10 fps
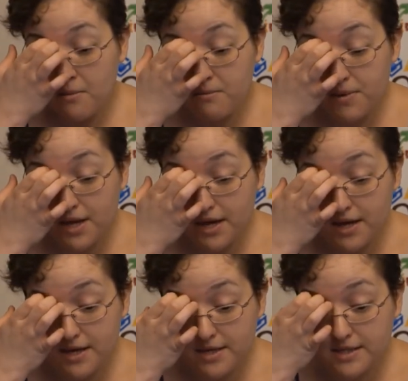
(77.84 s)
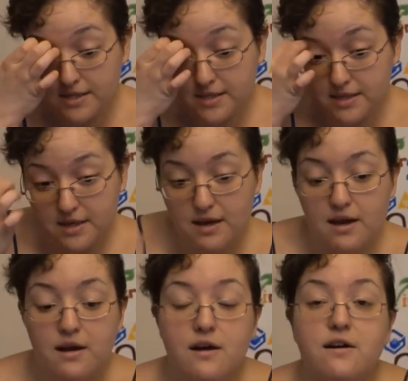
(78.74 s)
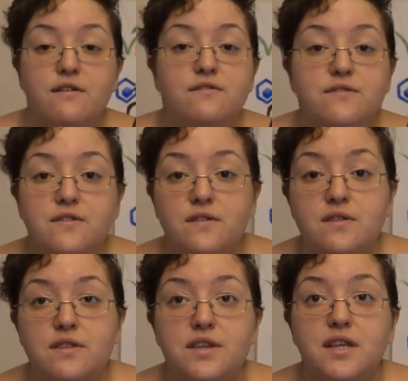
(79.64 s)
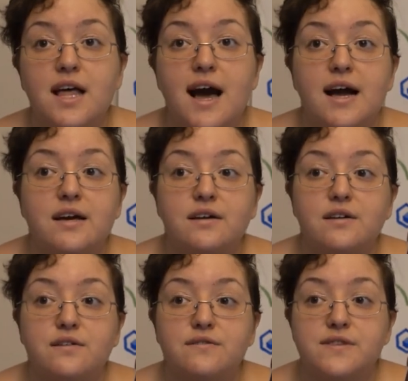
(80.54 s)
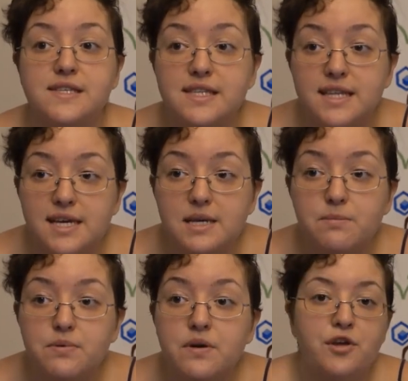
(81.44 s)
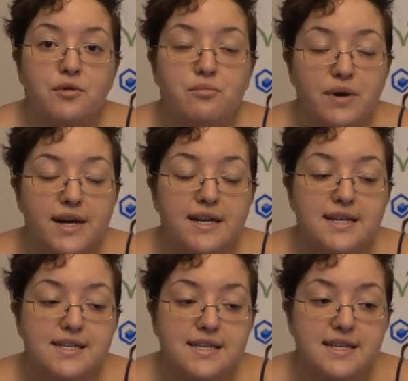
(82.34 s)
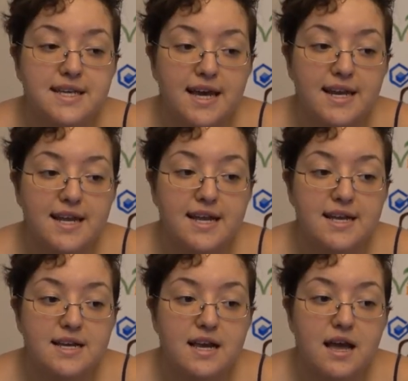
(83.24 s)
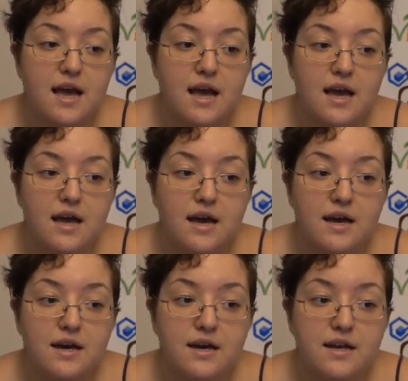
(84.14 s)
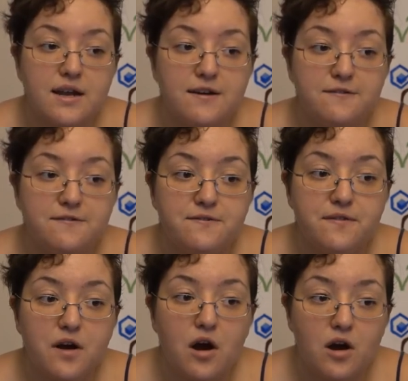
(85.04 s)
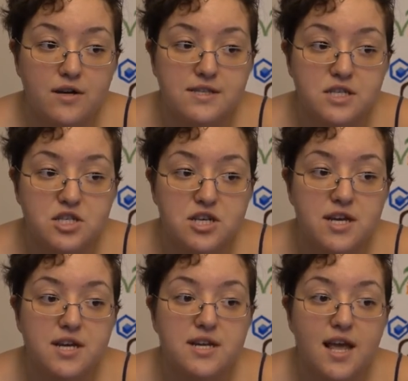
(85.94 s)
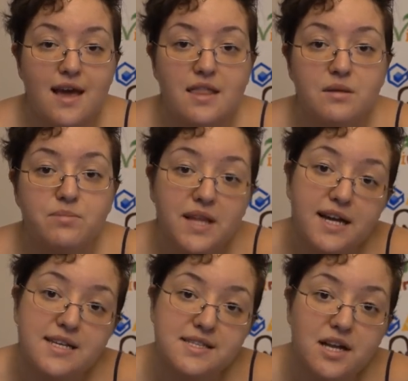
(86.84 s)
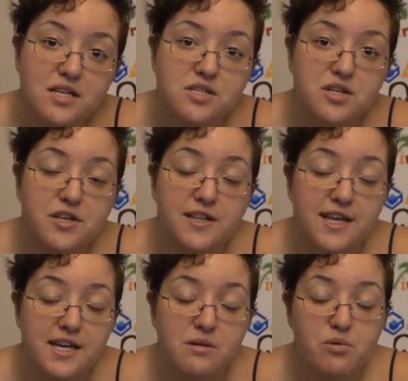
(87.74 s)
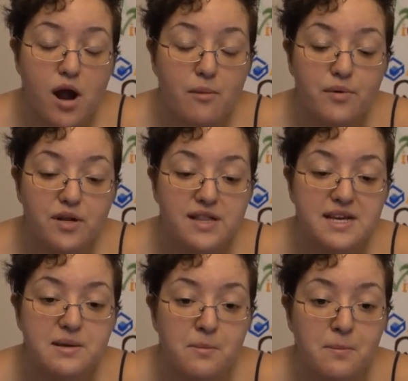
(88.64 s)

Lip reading: because of the lack of sleep. Your brain isn't getting enough oxygen and the blood is not circulating properly